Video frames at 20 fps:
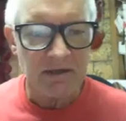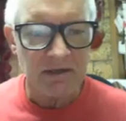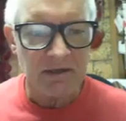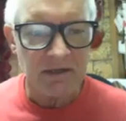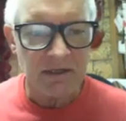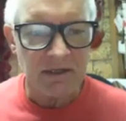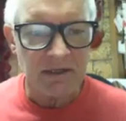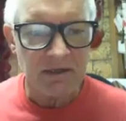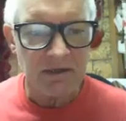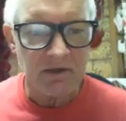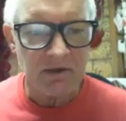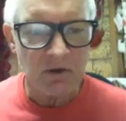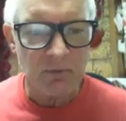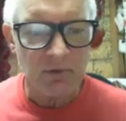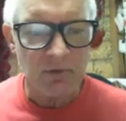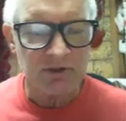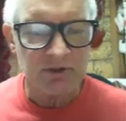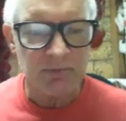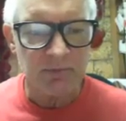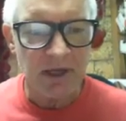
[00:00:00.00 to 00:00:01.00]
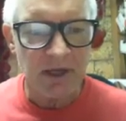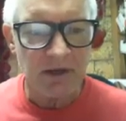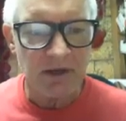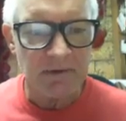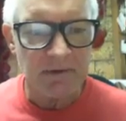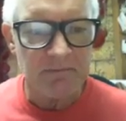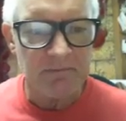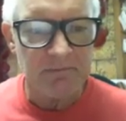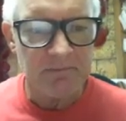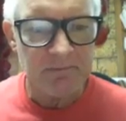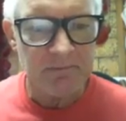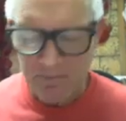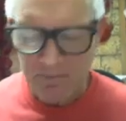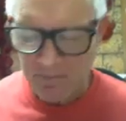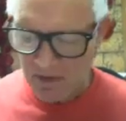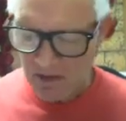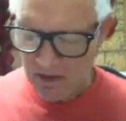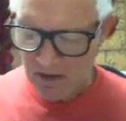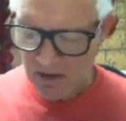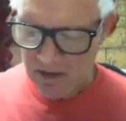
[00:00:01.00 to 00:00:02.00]
and he didn't know much about it.
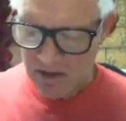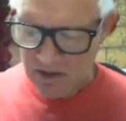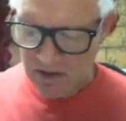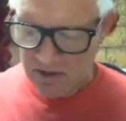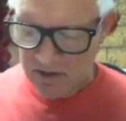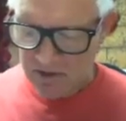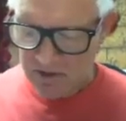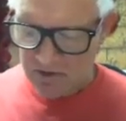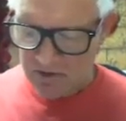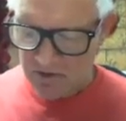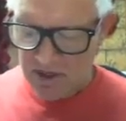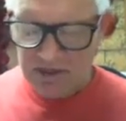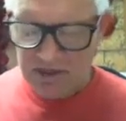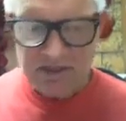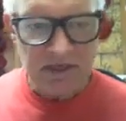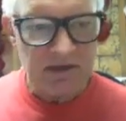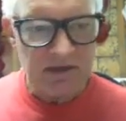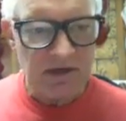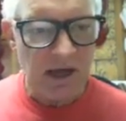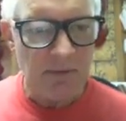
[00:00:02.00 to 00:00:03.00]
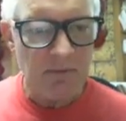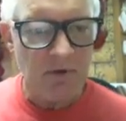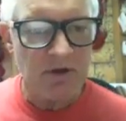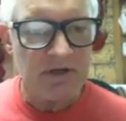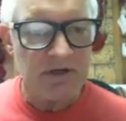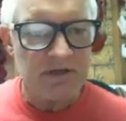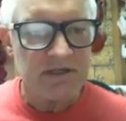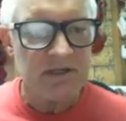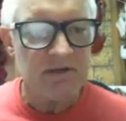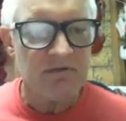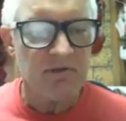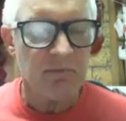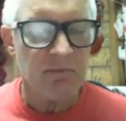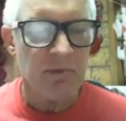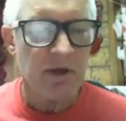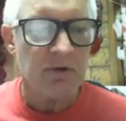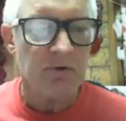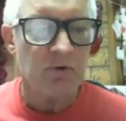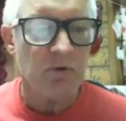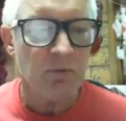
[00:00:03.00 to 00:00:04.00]
So I said, I'm going to see if the
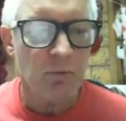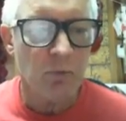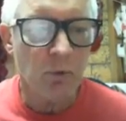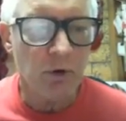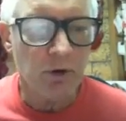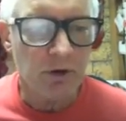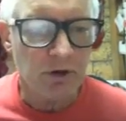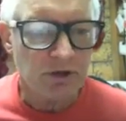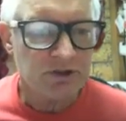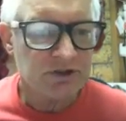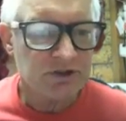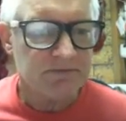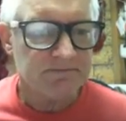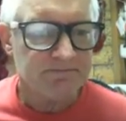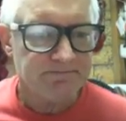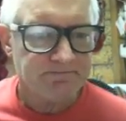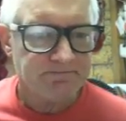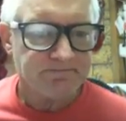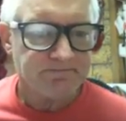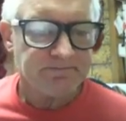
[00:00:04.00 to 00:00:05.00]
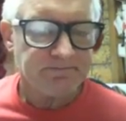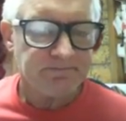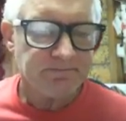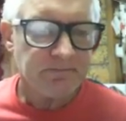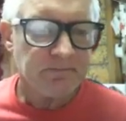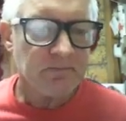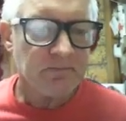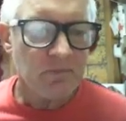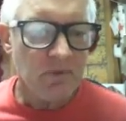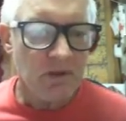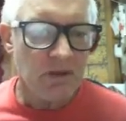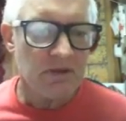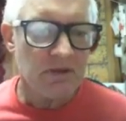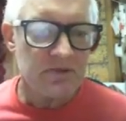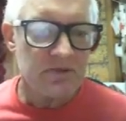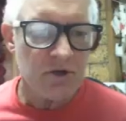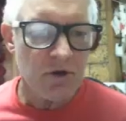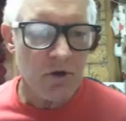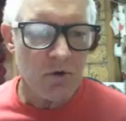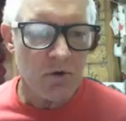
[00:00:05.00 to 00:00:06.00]
Pendulum works.
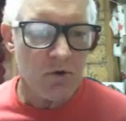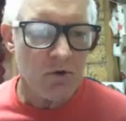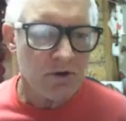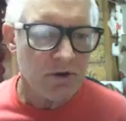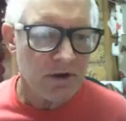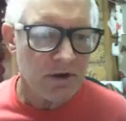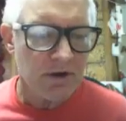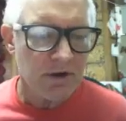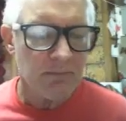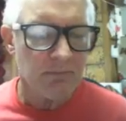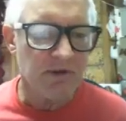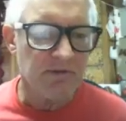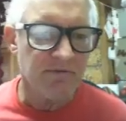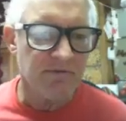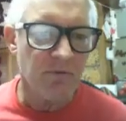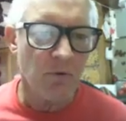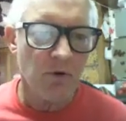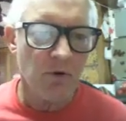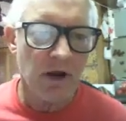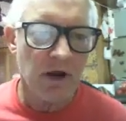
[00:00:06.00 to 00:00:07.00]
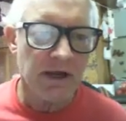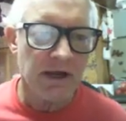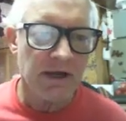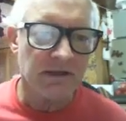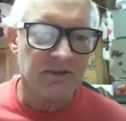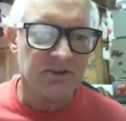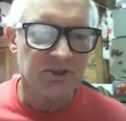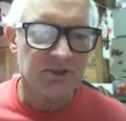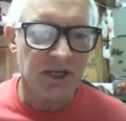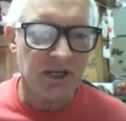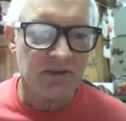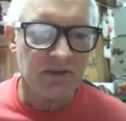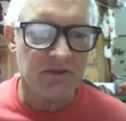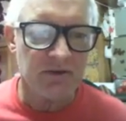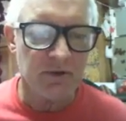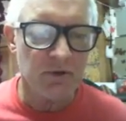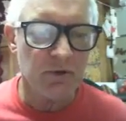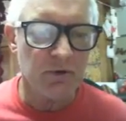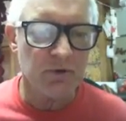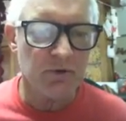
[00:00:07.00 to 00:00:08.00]
So before I checked the
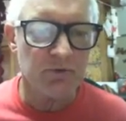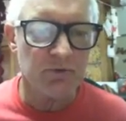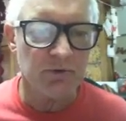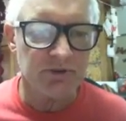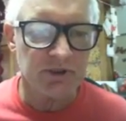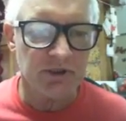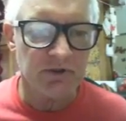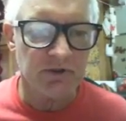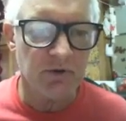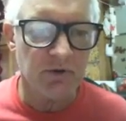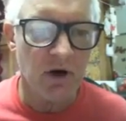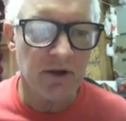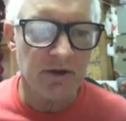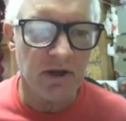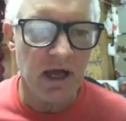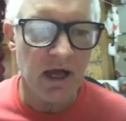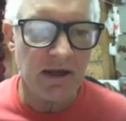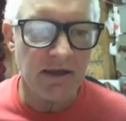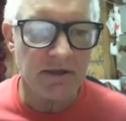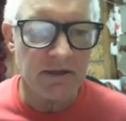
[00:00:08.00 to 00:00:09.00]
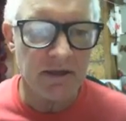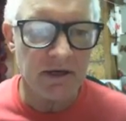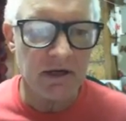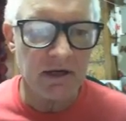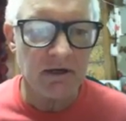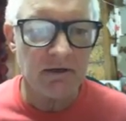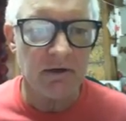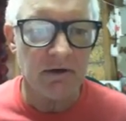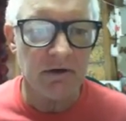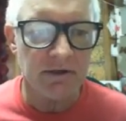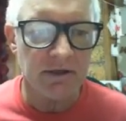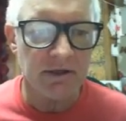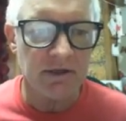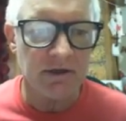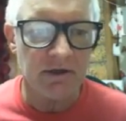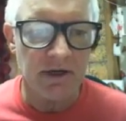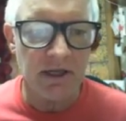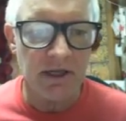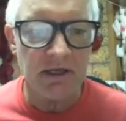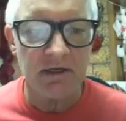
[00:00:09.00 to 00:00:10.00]
news, which I do online there on the
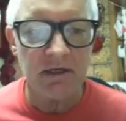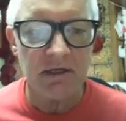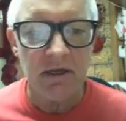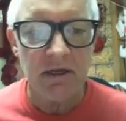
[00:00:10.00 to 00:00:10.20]
internet,